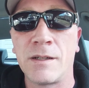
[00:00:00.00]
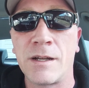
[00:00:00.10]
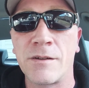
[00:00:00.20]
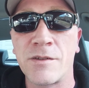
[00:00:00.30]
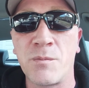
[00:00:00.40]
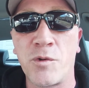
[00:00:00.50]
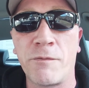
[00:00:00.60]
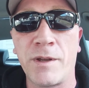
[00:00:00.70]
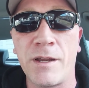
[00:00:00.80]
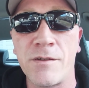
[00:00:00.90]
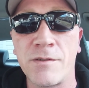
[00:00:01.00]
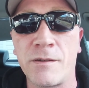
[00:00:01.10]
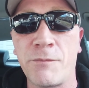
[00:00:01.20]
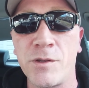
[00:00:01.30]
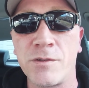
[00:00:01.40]
here's the more videos in
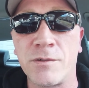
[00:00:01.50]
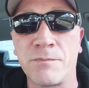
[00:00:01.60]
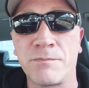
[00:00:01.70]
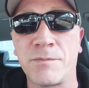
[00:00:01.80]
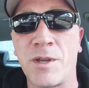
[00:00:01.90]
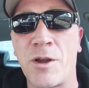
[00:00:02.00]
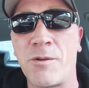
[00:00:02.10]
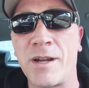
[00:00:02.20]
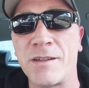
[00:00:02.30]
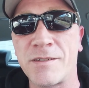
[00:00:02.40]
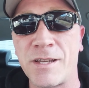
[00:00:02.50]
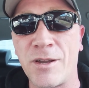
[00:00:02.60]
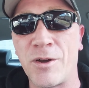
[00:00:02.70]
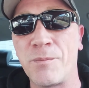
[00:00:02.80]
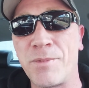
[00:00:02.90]
the future. All right, I'll see
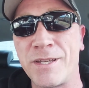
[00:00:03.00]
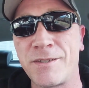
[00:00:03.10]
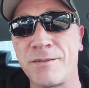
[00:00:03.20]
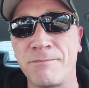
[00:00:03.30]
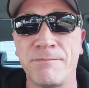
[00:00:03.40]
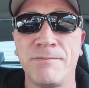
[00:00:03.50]
y'all. Peace.